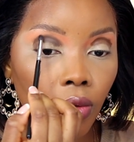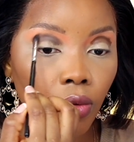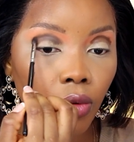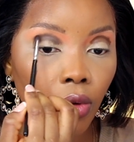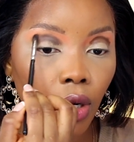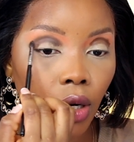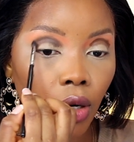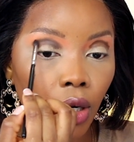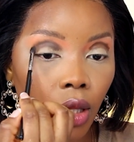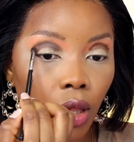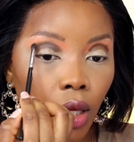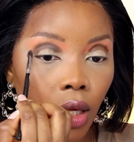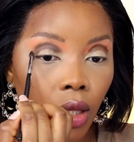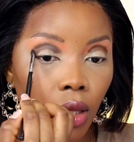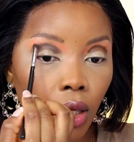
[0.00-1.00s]
very
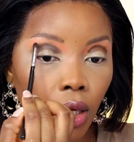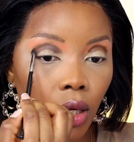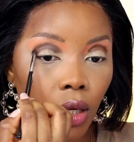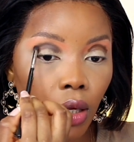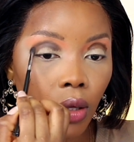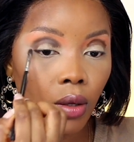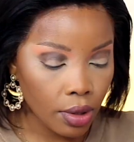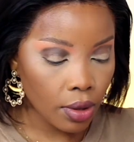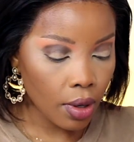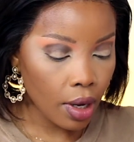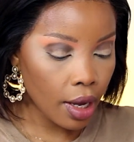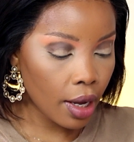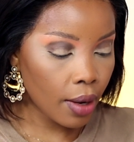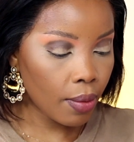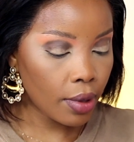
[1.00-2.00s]
lightly. To go
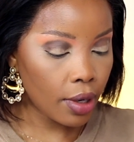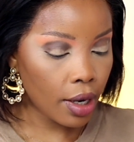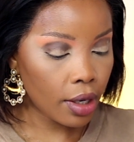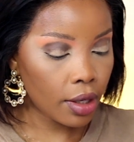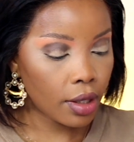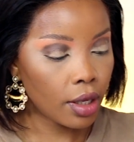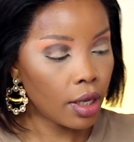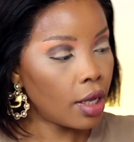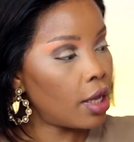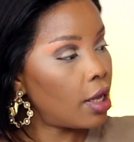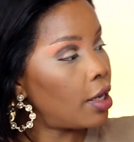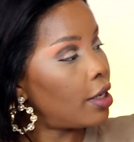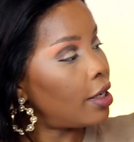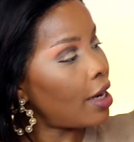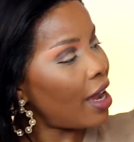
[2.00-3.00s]
ahead with that
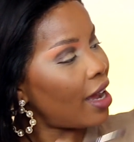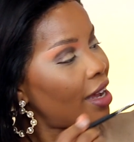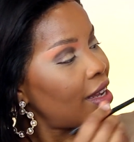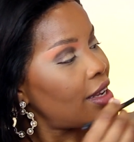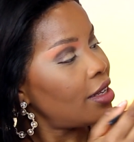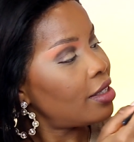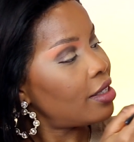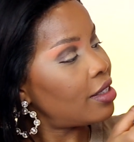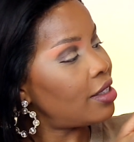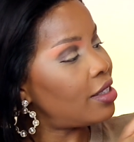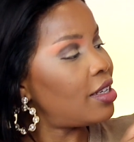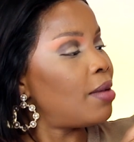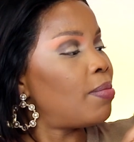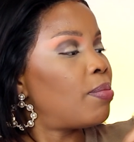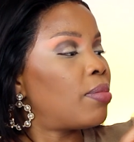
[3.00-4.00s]
nice
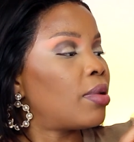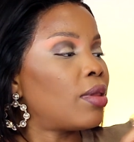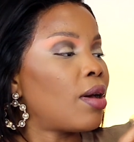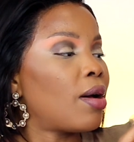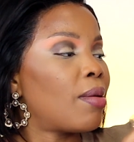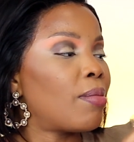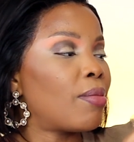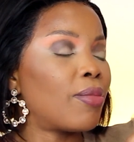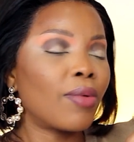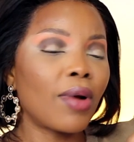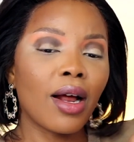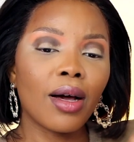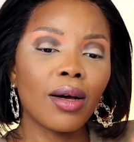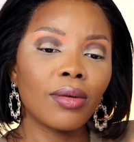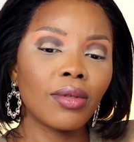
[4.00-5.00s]
deep plum
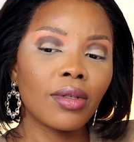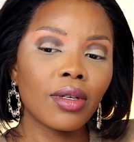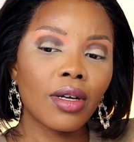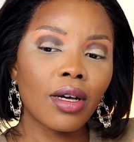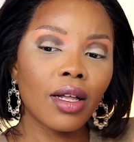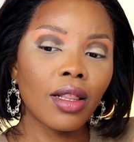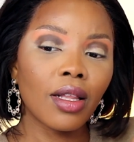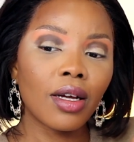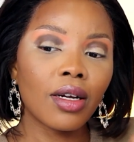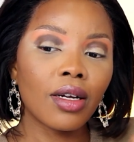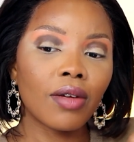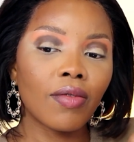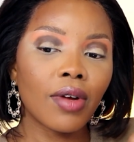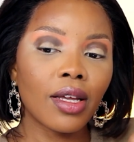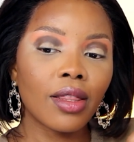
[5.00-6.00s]
brown color
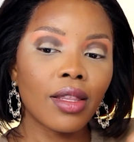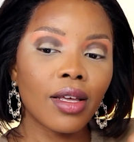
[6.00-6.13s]
right